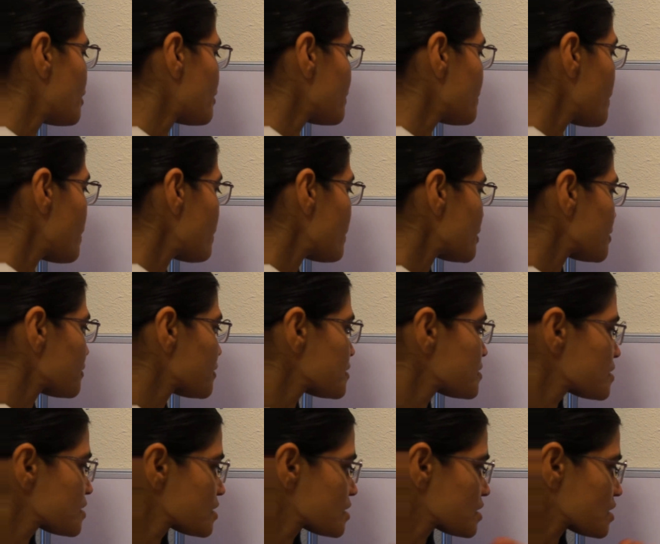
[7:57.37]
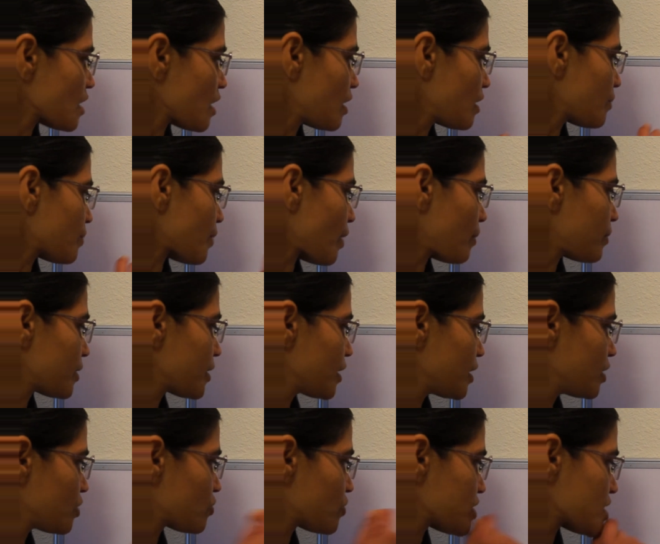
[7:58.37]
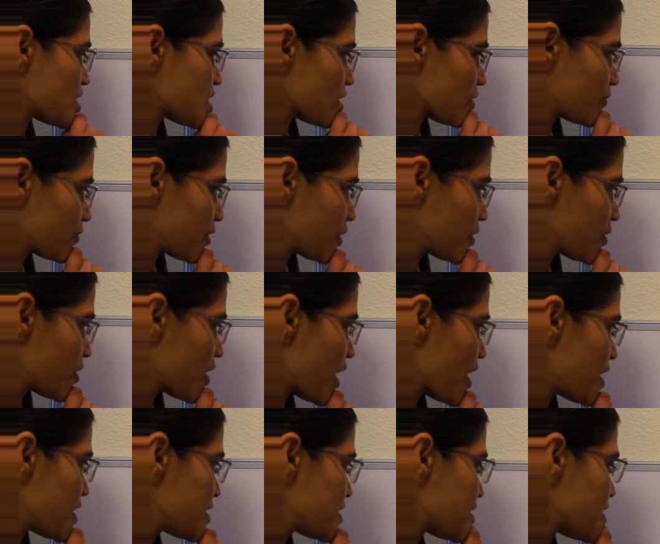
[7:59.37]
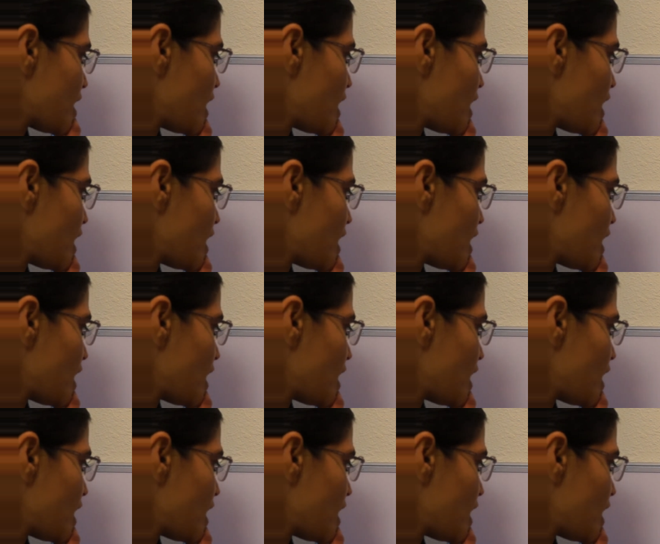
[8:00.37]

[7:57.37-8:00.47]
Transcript: Remember, this is probably interesting for you guys.